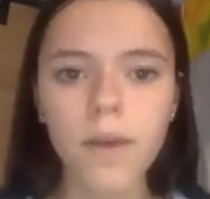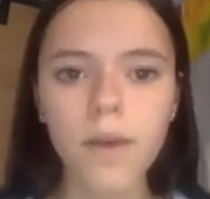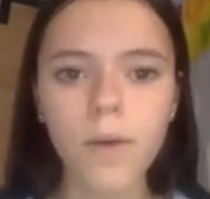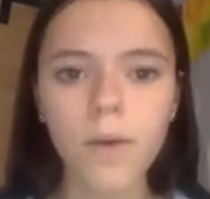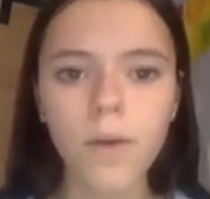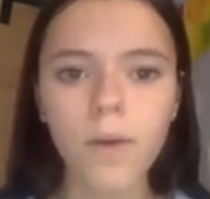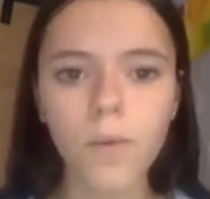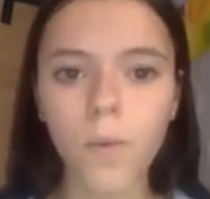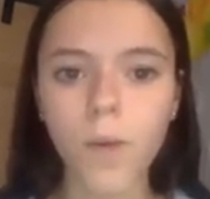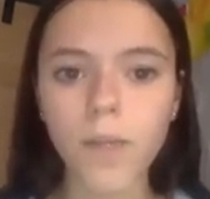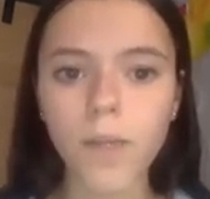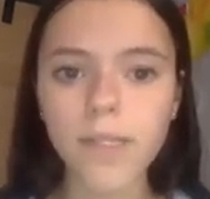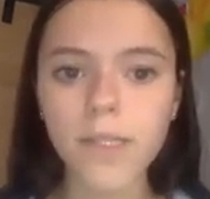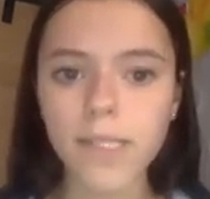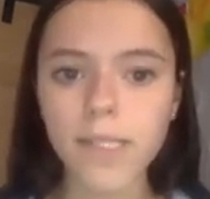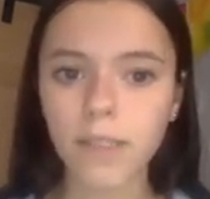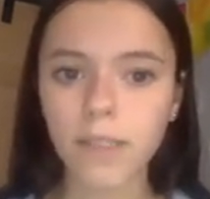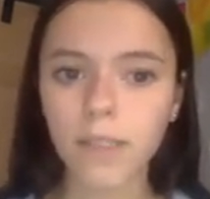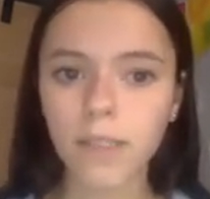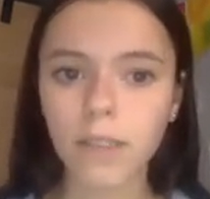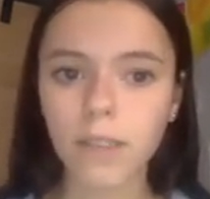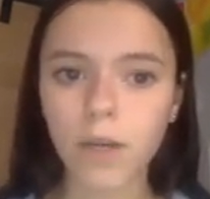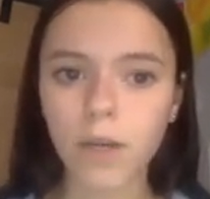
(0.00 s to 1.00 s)
Once it
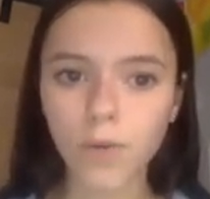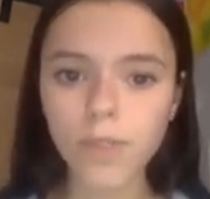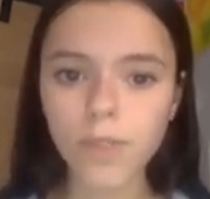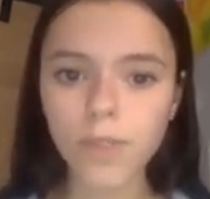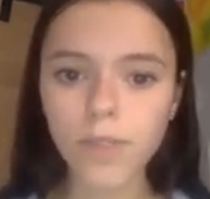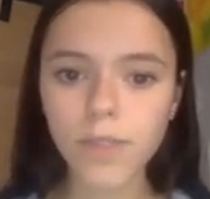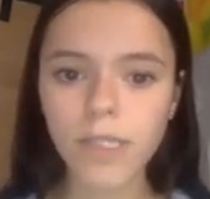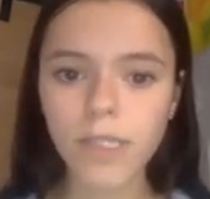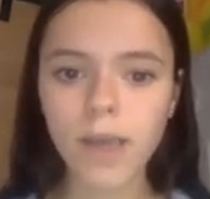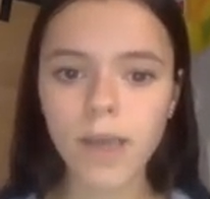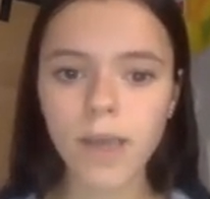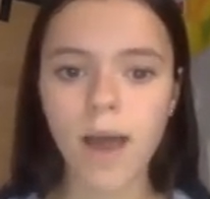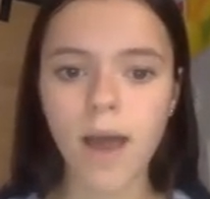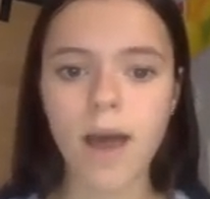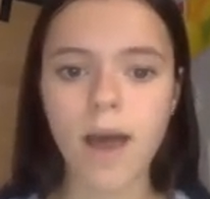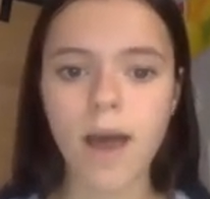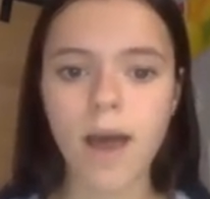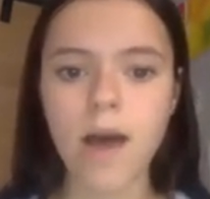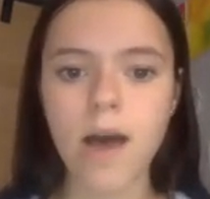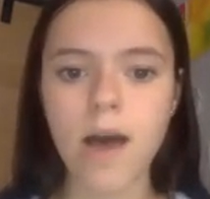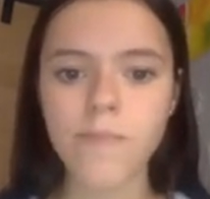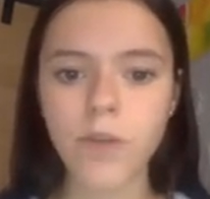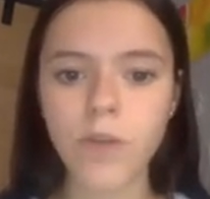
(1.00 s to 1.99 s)
loads,
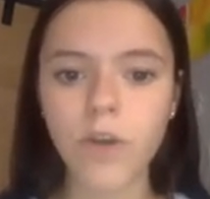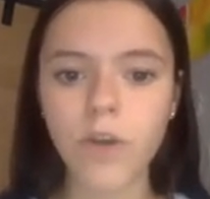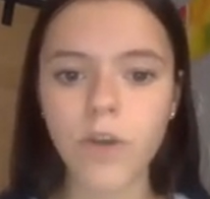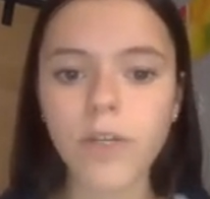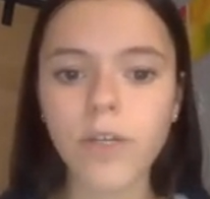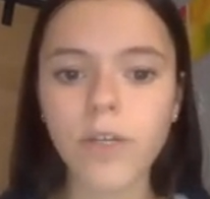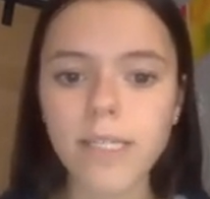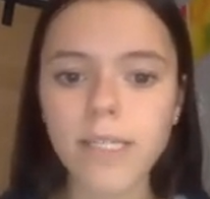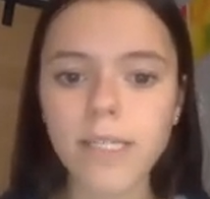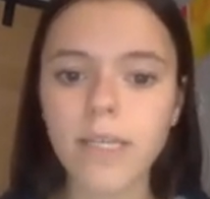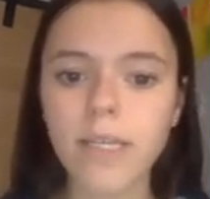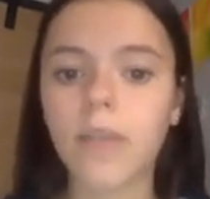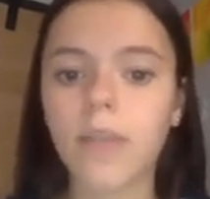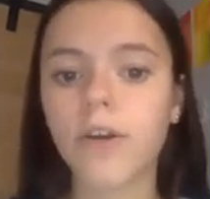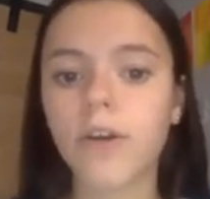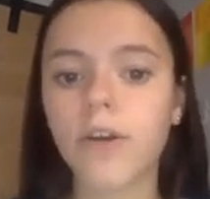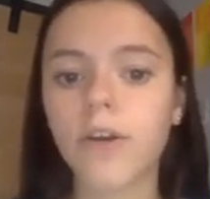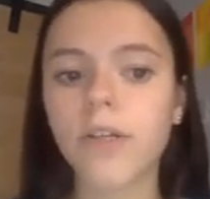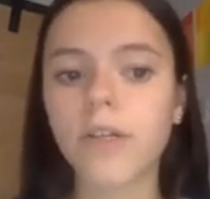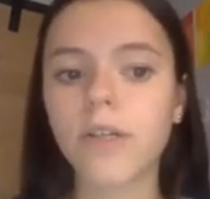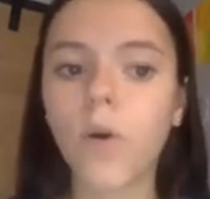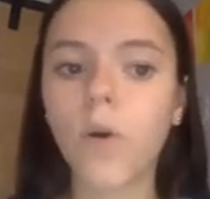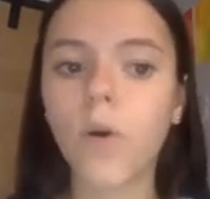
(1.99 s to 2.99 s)
you're going to see that there is a
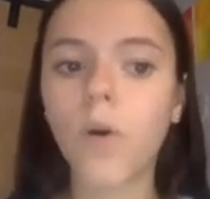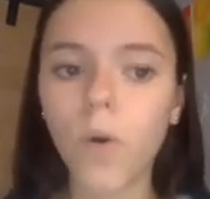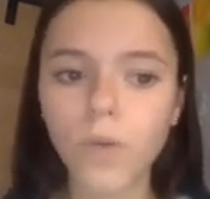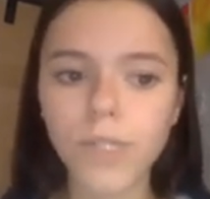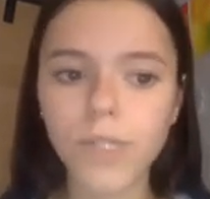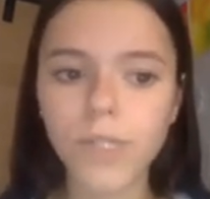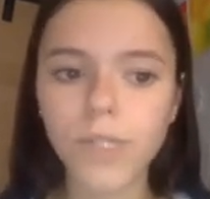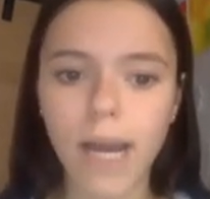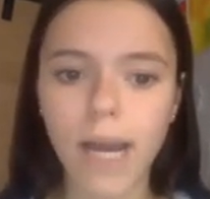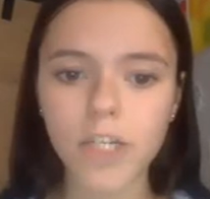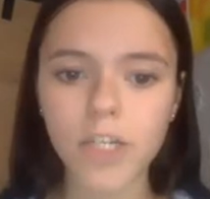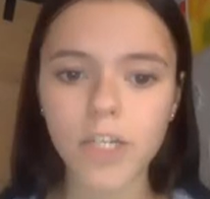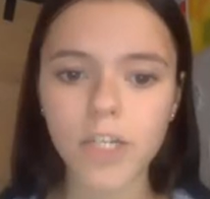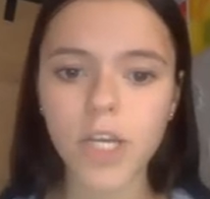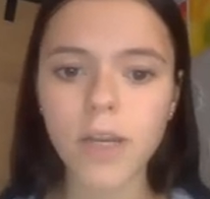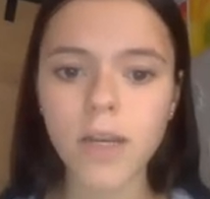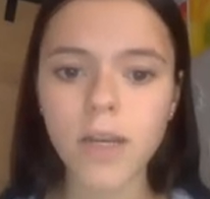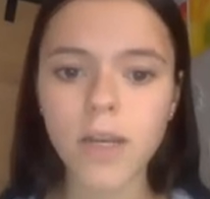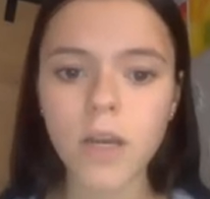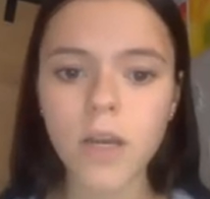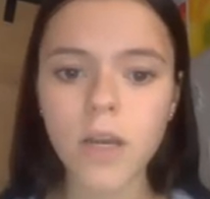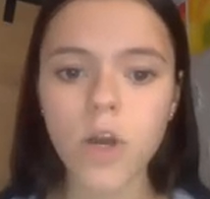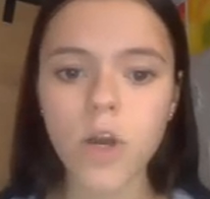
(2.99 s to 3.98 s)
whole
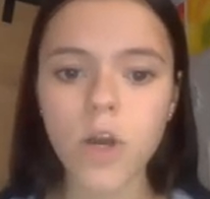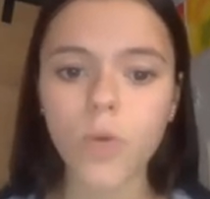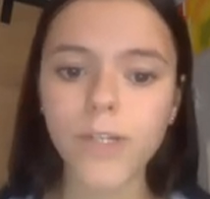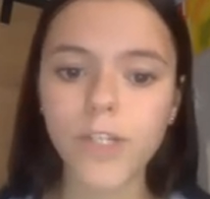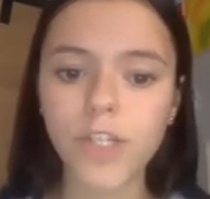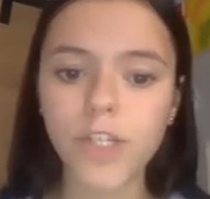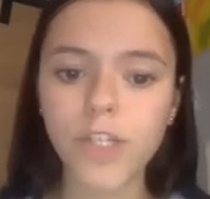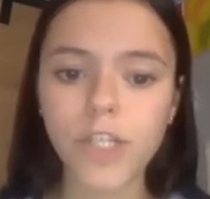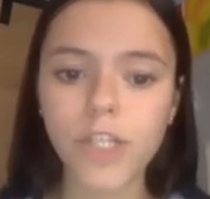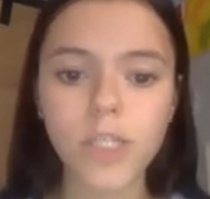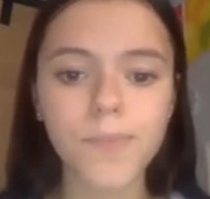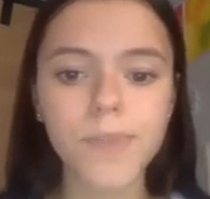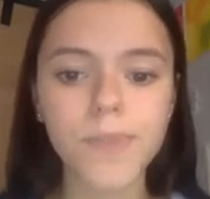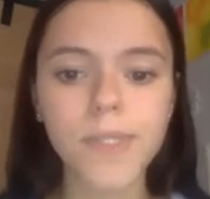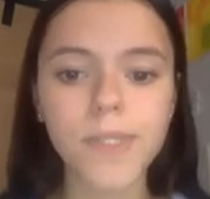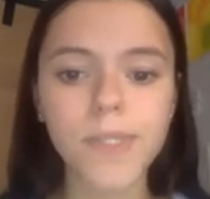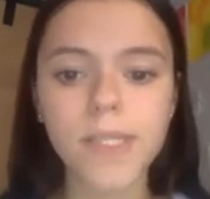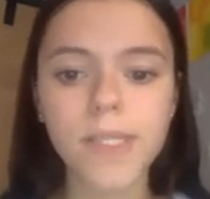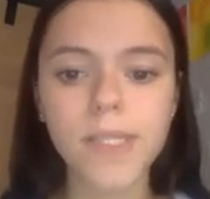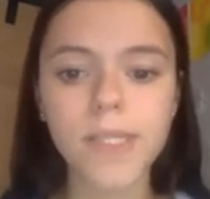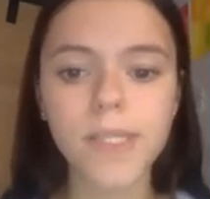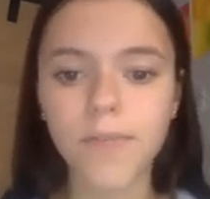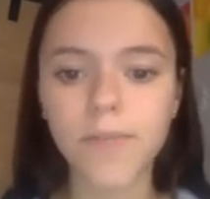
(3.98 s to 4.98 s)
section which is
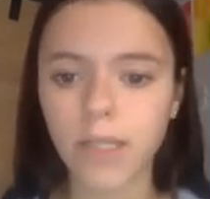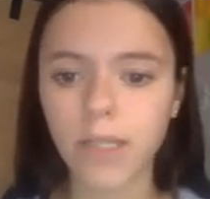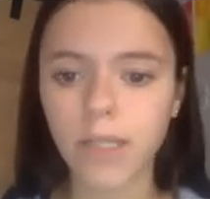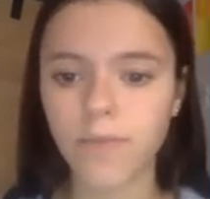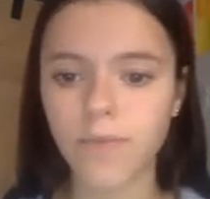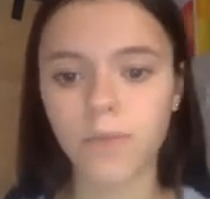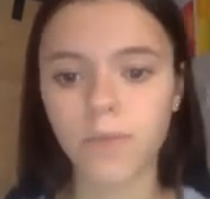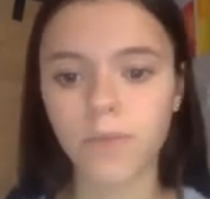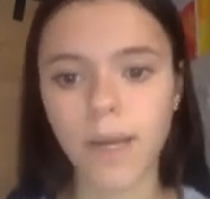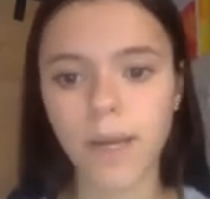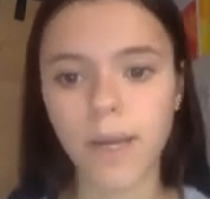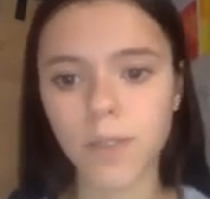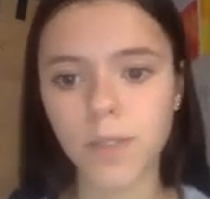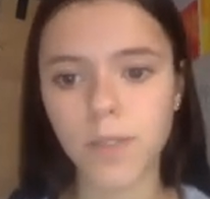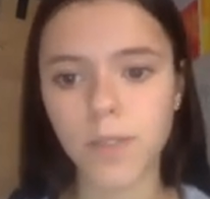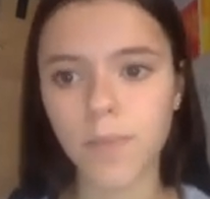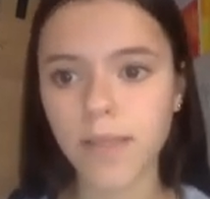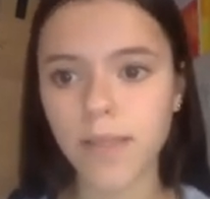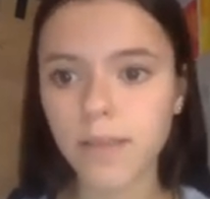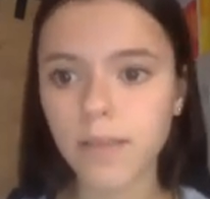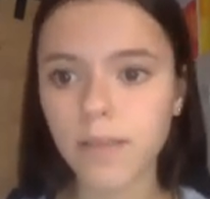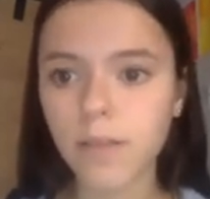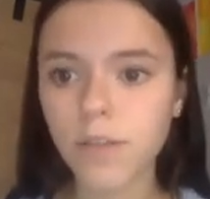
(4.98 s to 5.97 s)
specifically for resumes.
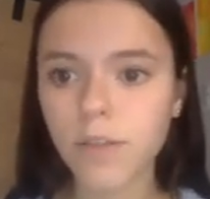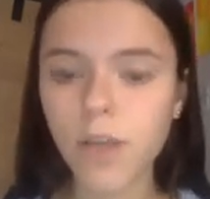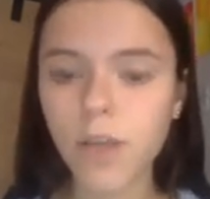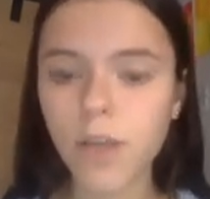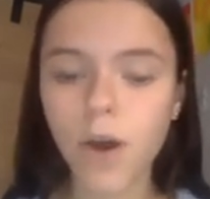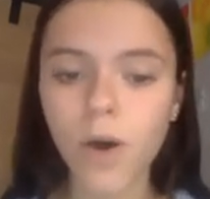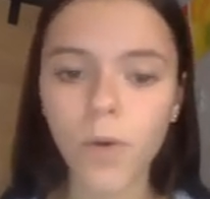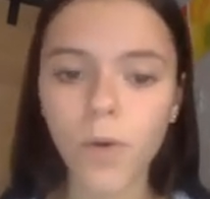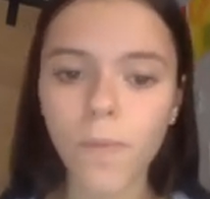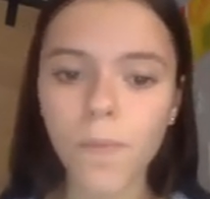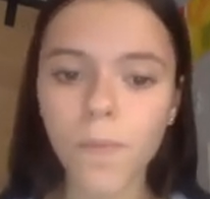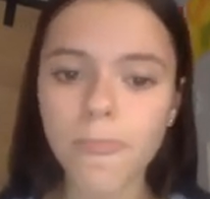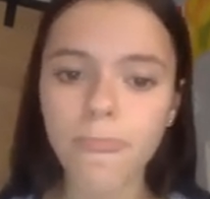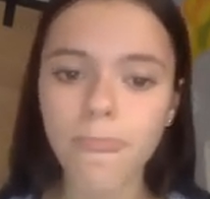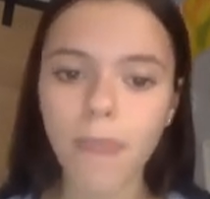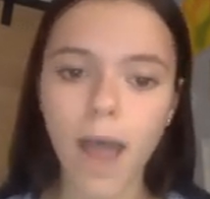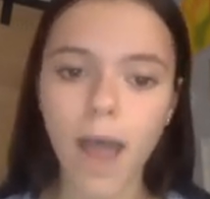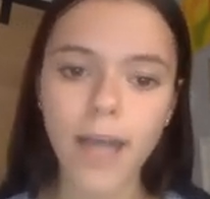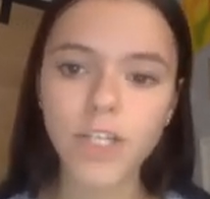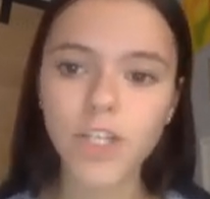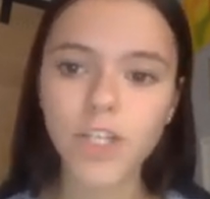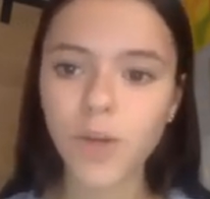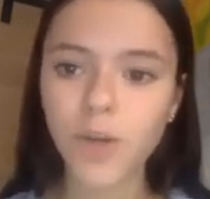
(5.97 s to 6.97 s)
So
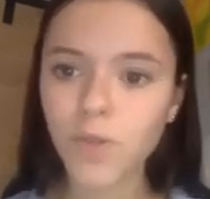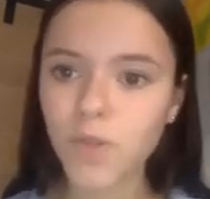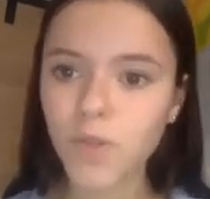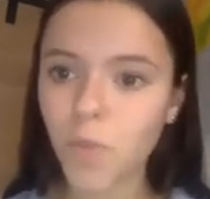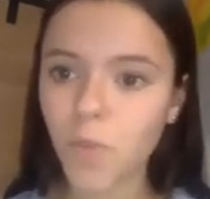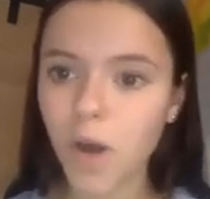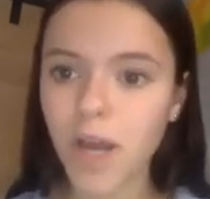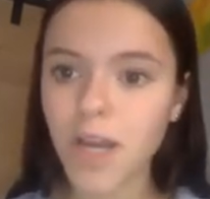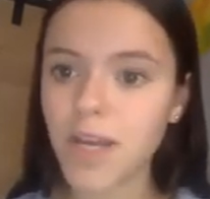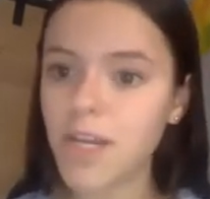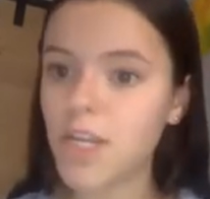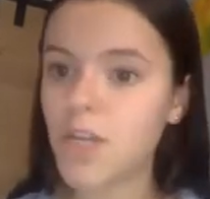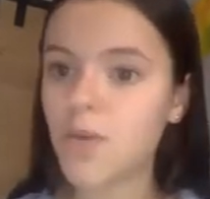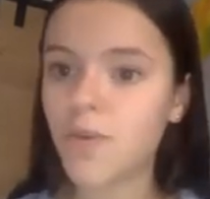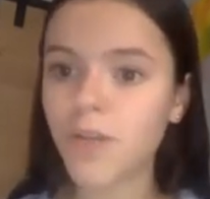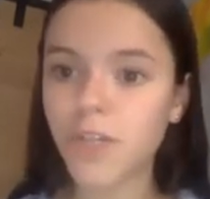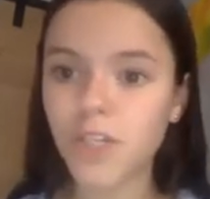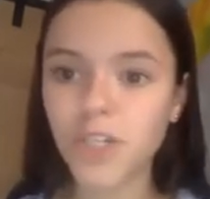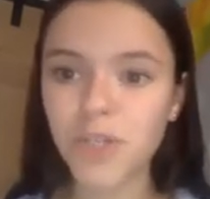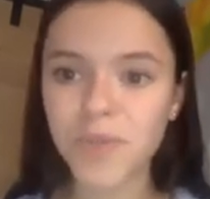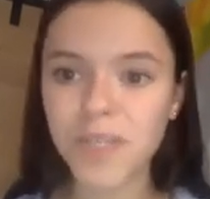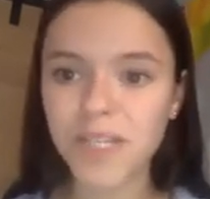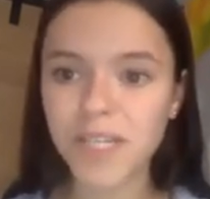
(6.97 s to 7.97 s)
I chose one, you can
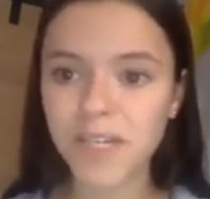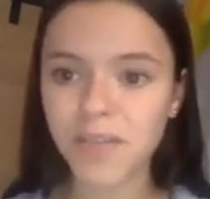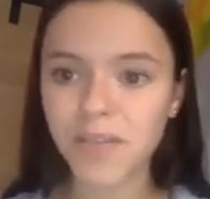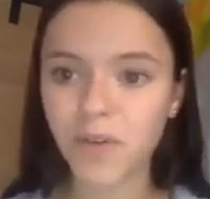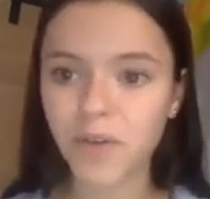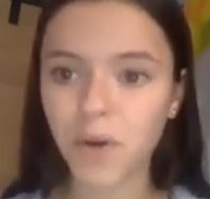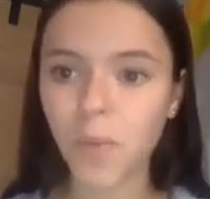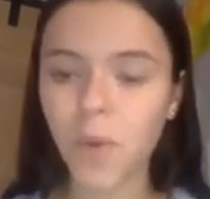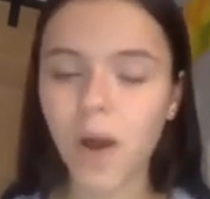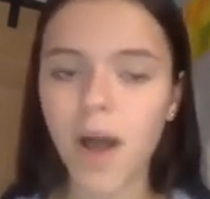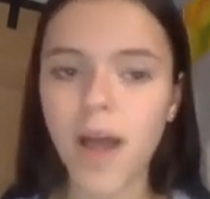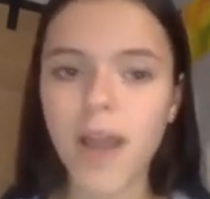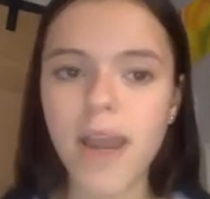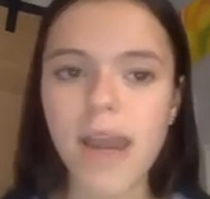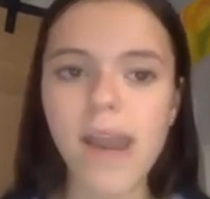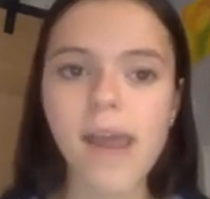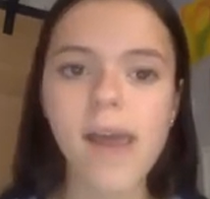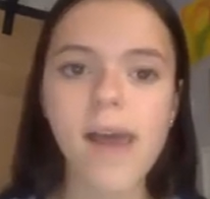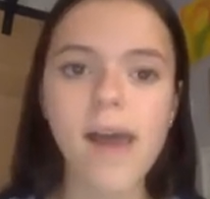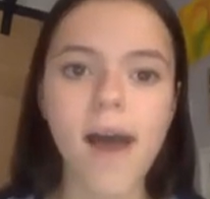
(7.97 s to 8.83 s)
choose a different one.